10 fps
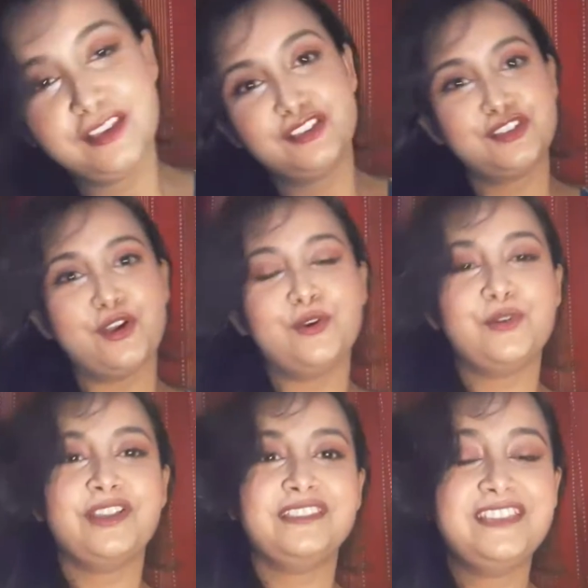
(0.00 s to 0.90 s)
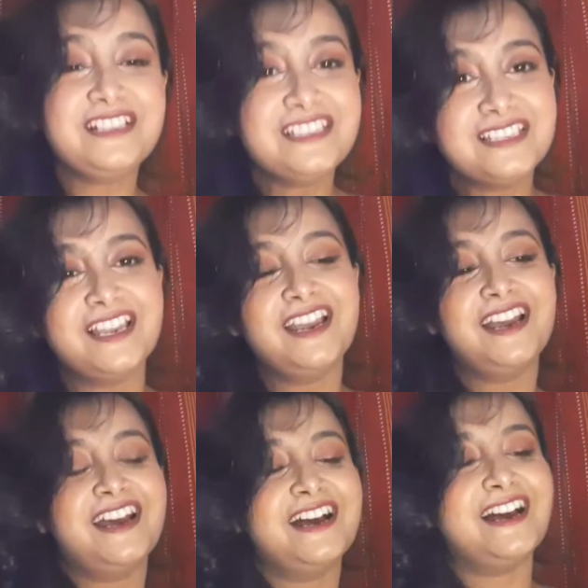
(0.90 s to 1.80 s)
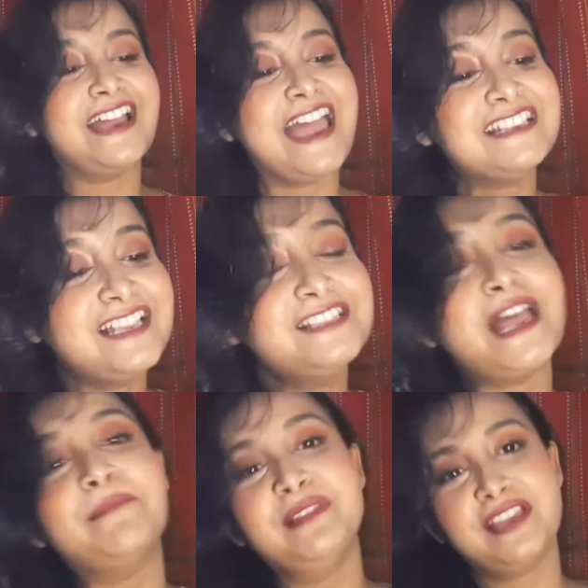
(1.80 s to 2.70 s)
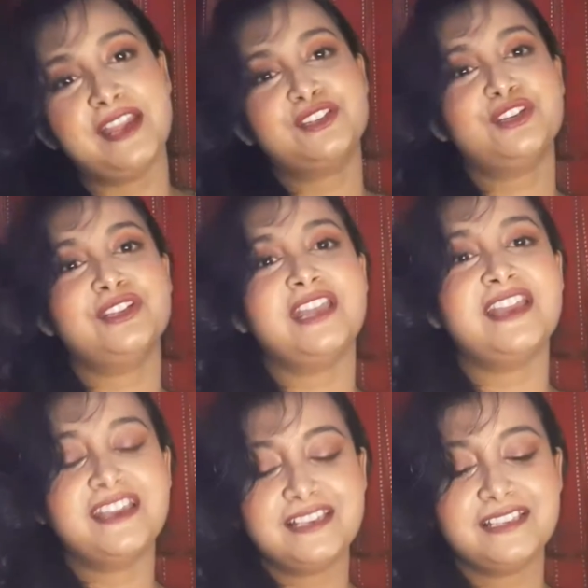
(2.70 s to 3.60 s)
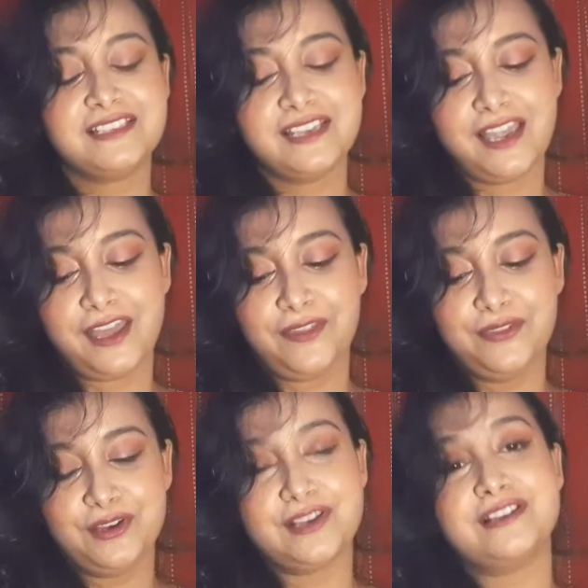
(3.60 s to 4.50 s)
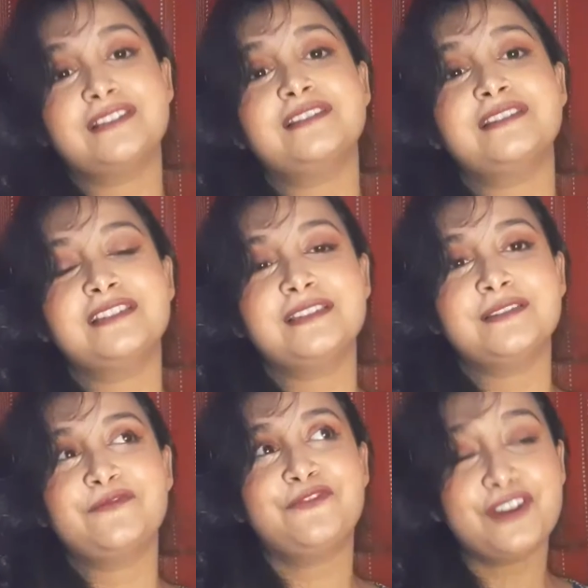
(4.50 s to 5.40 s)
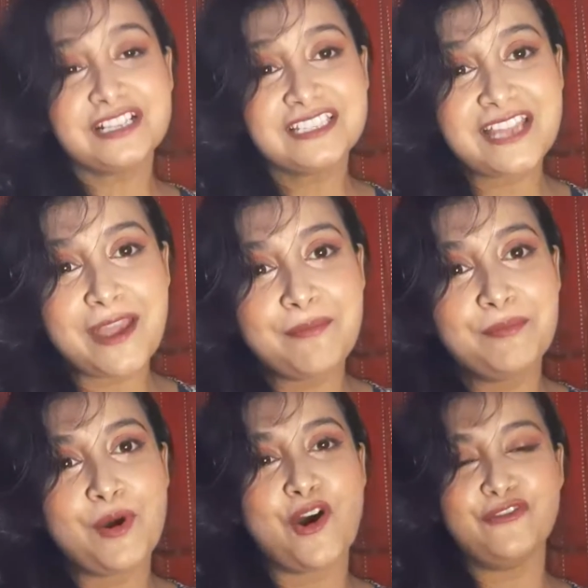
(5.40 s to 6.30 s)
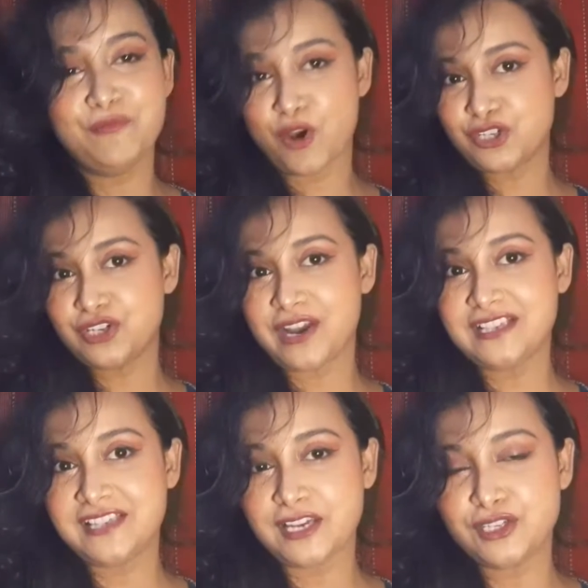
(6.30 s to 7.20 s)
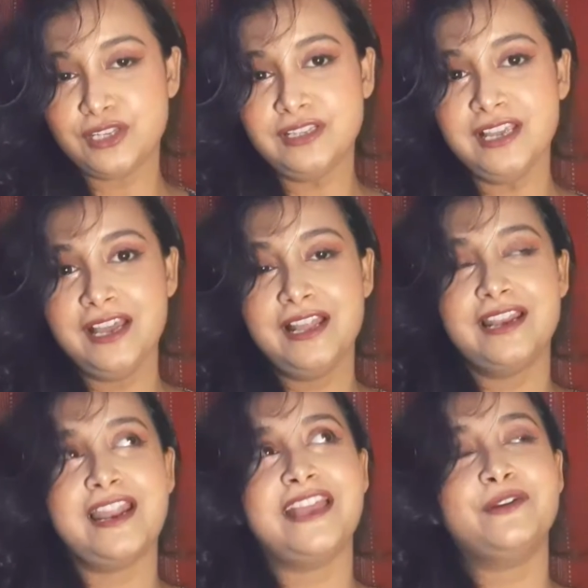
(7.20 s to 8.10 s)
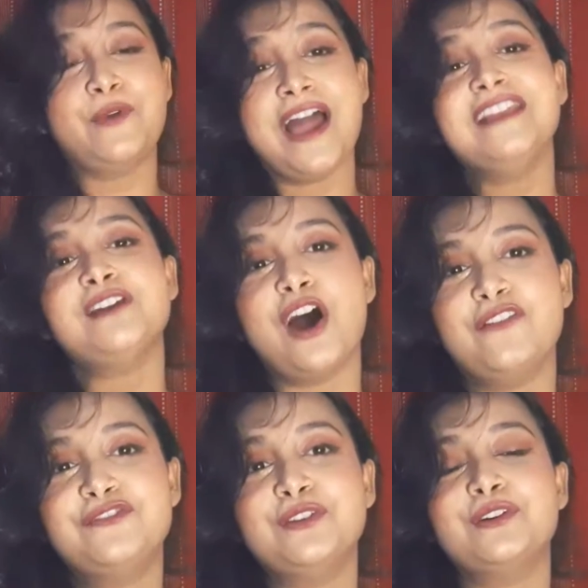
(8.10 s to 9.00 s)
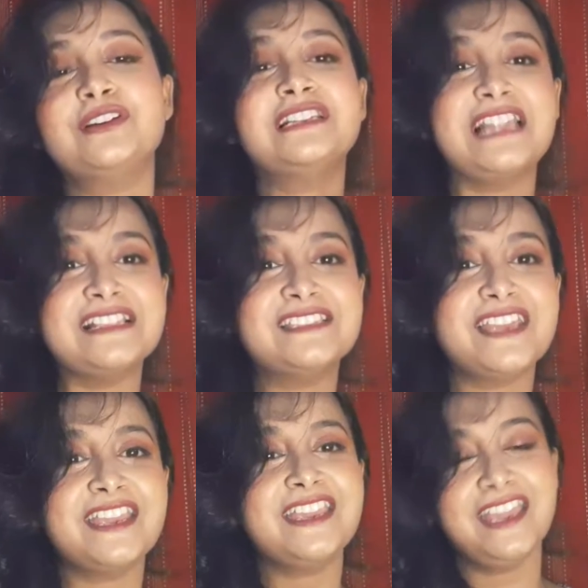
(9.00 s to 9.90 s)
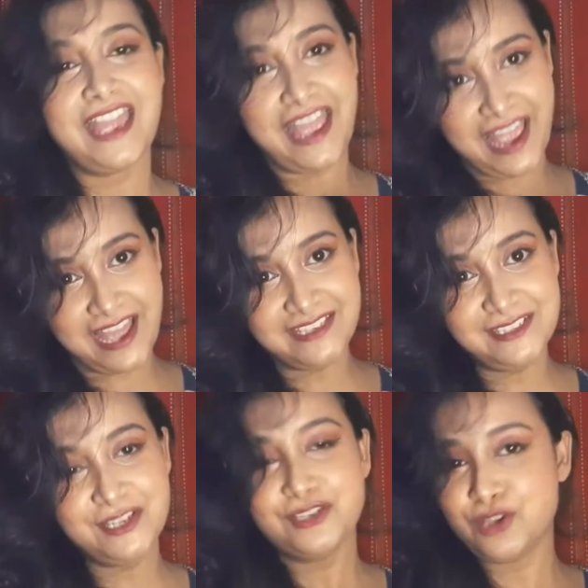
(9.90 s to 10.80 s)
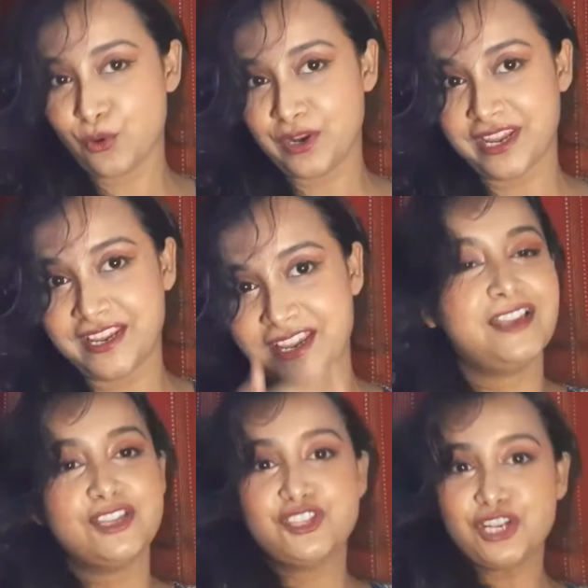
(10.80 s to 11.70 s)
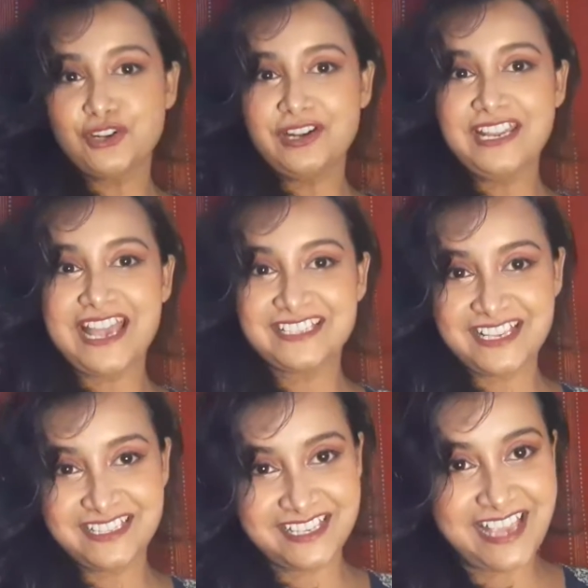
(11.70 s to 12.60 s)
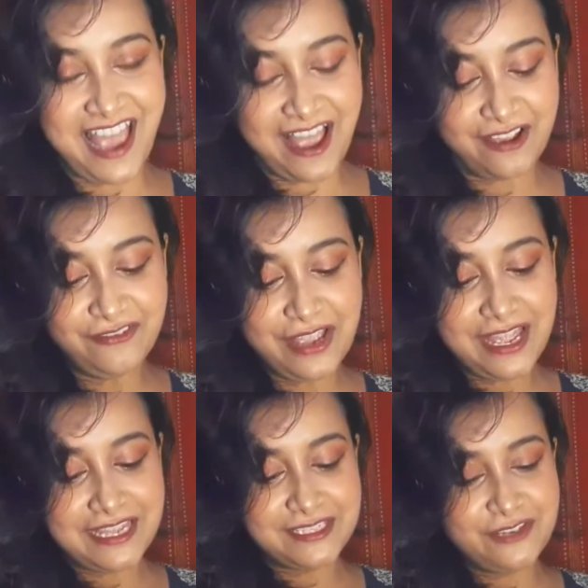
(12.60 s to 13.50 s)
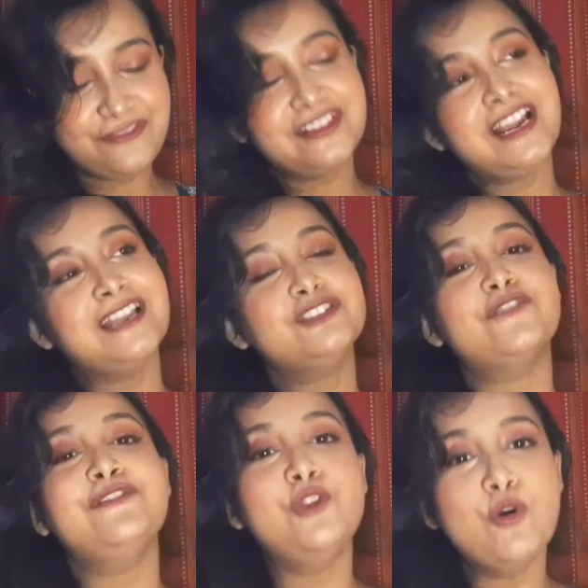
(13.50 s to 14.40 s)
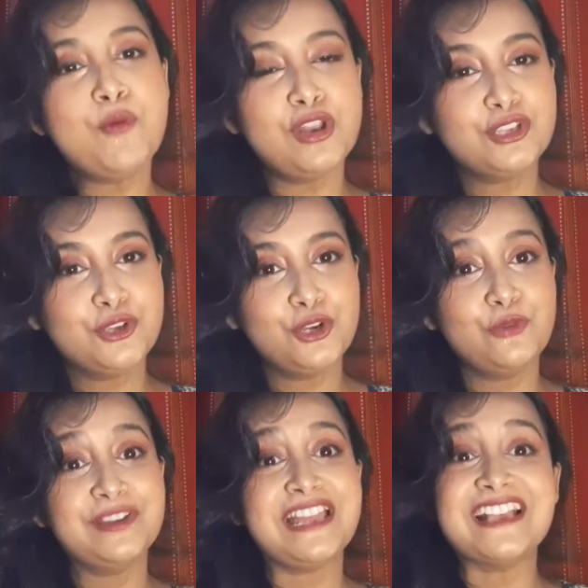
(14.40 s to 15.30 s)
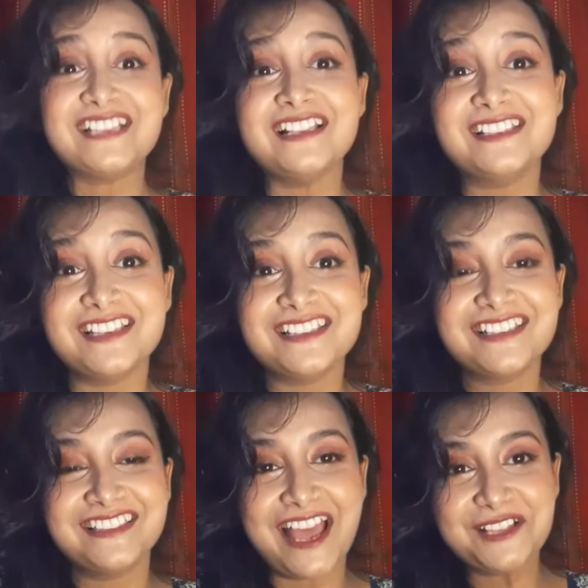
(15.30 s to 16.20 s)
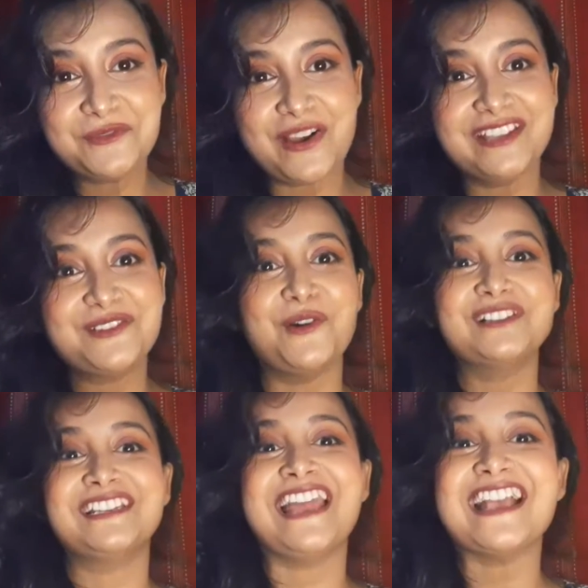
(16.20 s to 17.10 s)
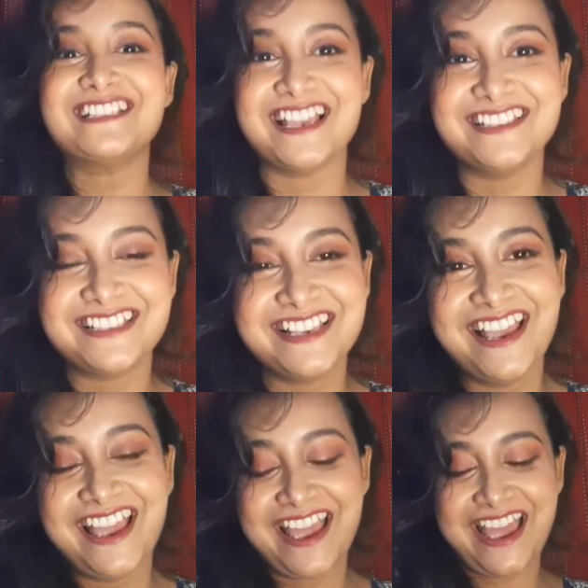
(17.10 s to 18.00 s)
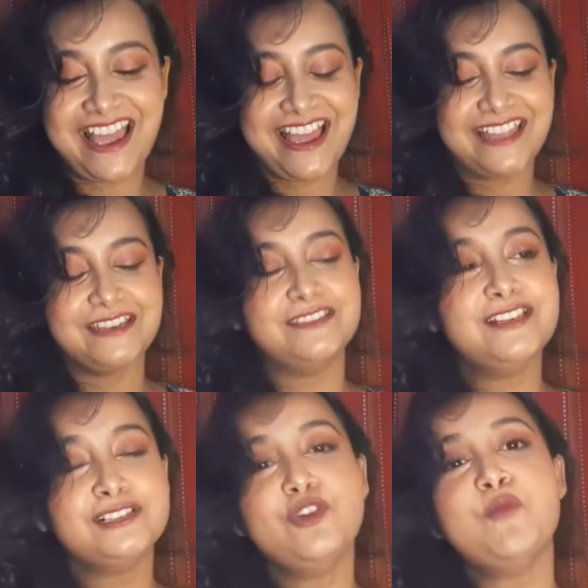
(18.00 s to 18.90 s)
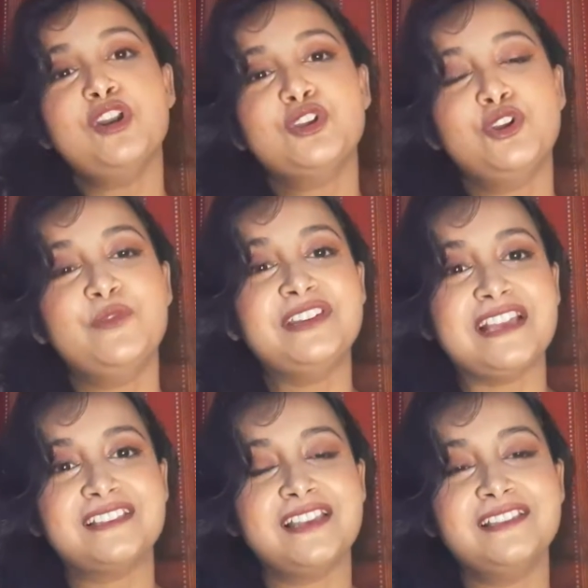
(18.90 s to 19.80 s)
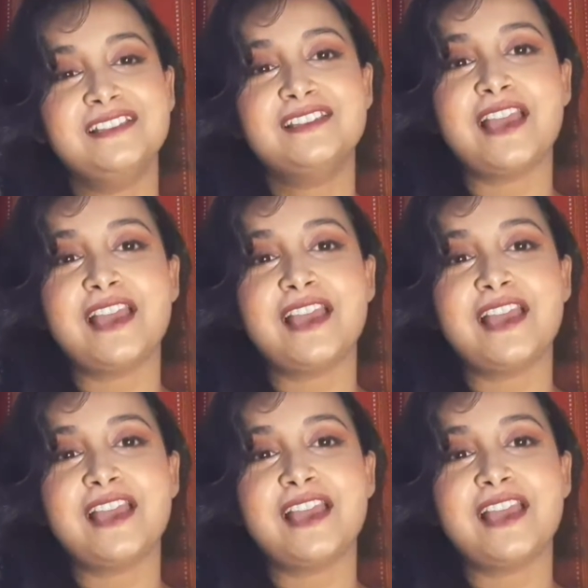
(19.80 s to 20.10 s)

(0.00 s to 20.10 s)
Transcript: So this essence application is the first step of moisturization, like right after cleansing and toning. Generally, essences have different kinds of low molecular weight essences. That's why it's called an essence. And this low molecular weight essence